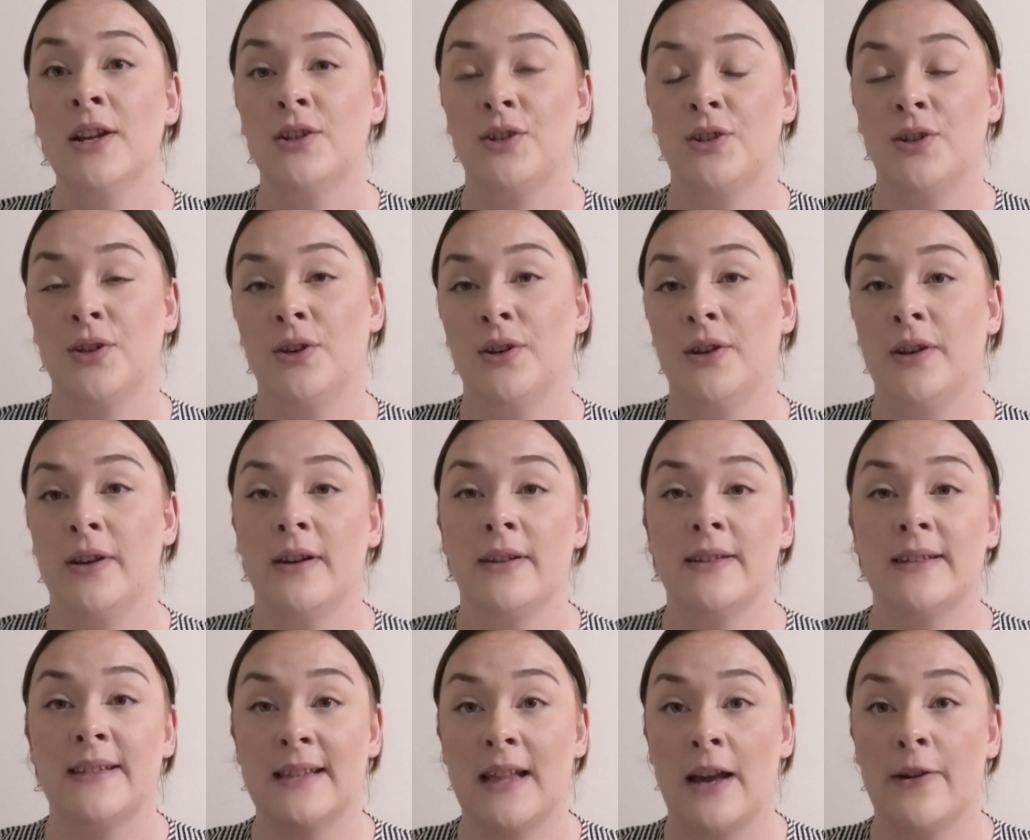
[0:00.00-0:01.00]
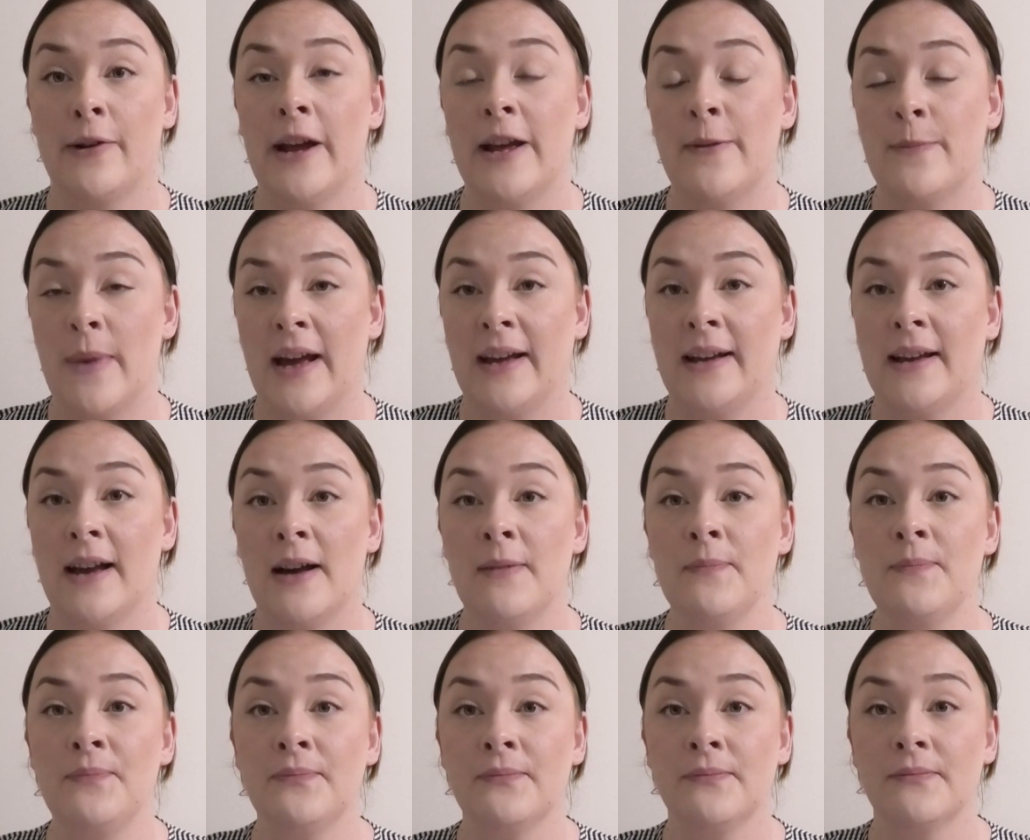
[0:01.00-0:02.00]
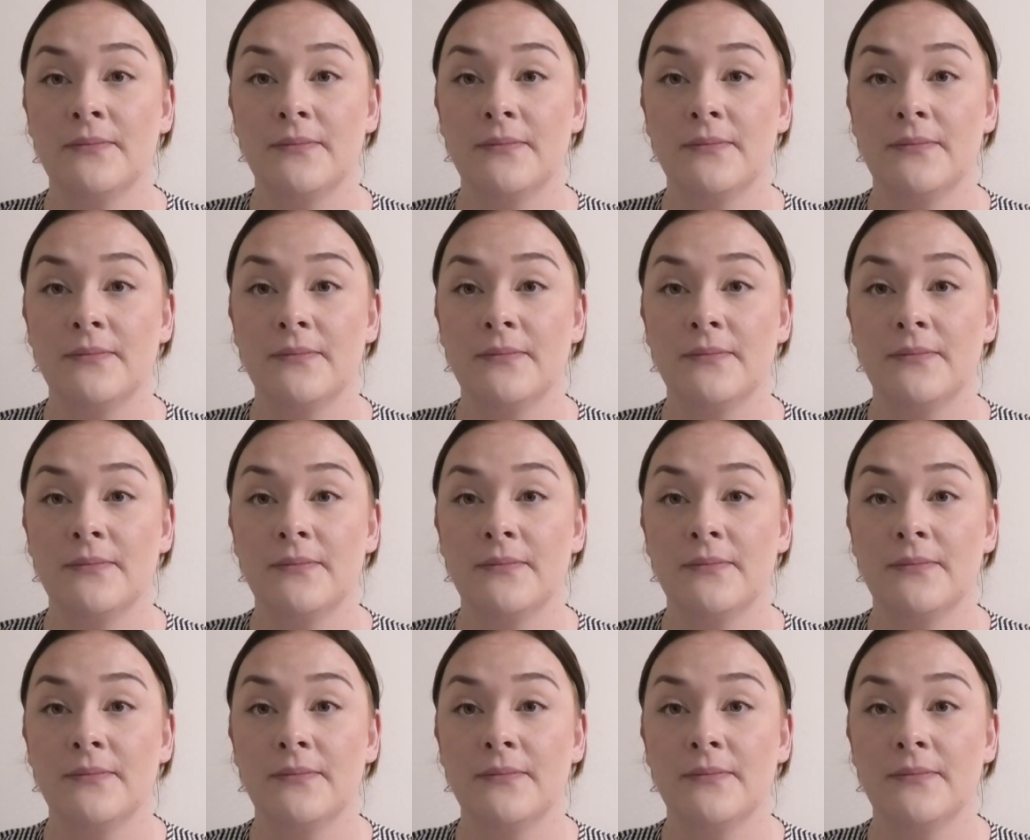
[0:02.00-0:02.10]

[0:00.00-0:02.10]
to slurry my gum.